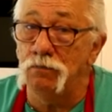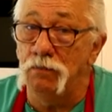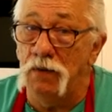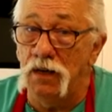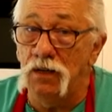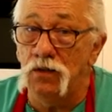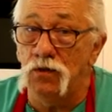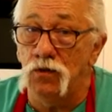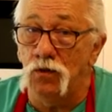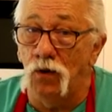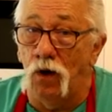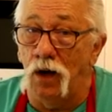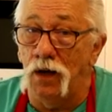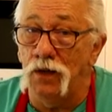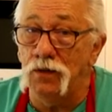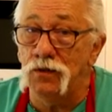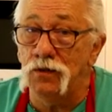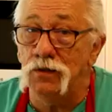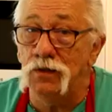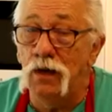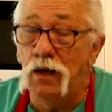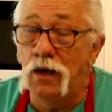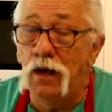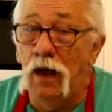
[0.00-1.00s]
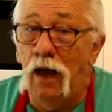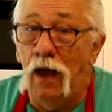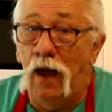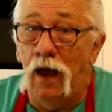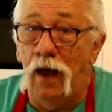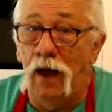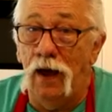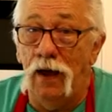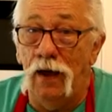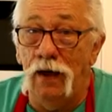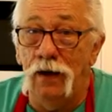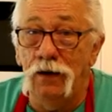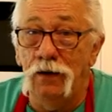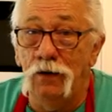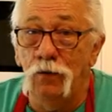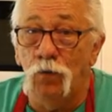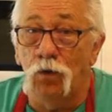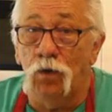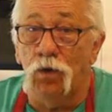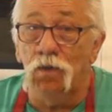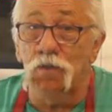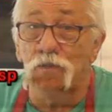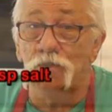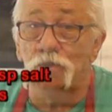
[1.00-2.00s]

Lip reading: meat sauce, and we're going